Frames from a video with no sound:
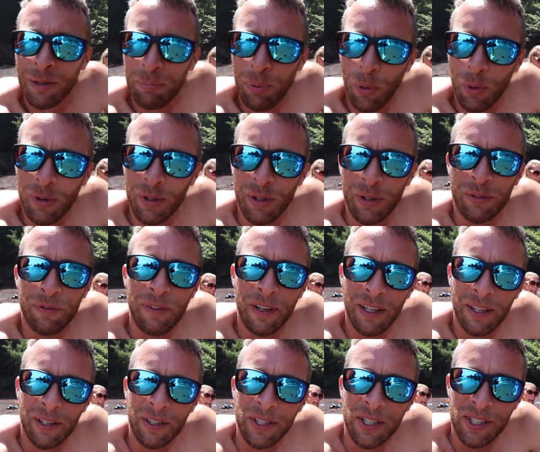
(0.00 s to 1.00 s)
Poor little
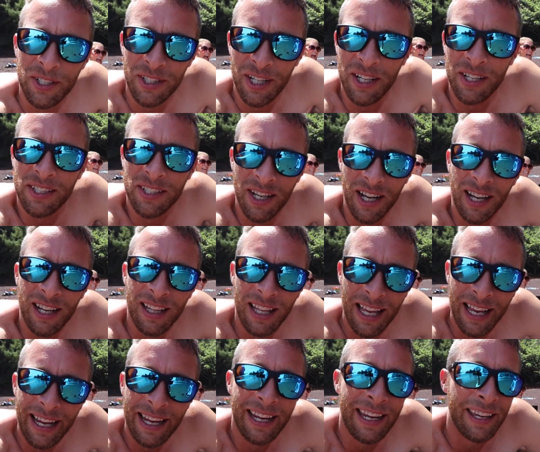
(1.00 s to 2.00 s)
feller just does not
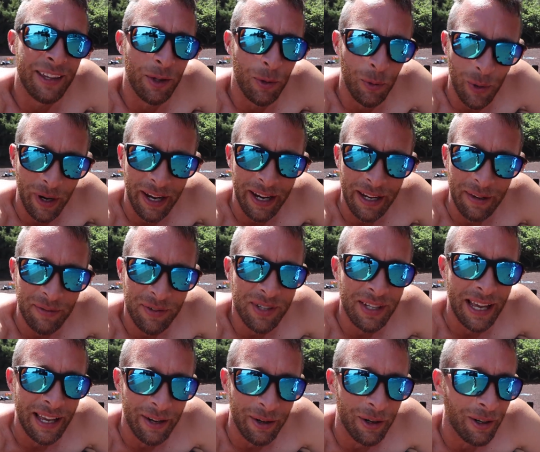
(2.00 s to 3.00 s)
like the waves
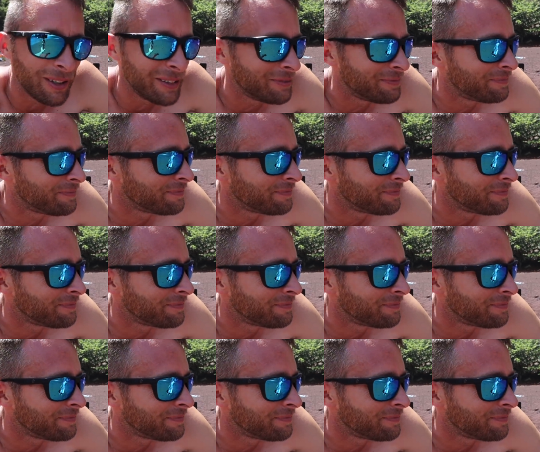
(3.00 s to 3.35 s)
at all.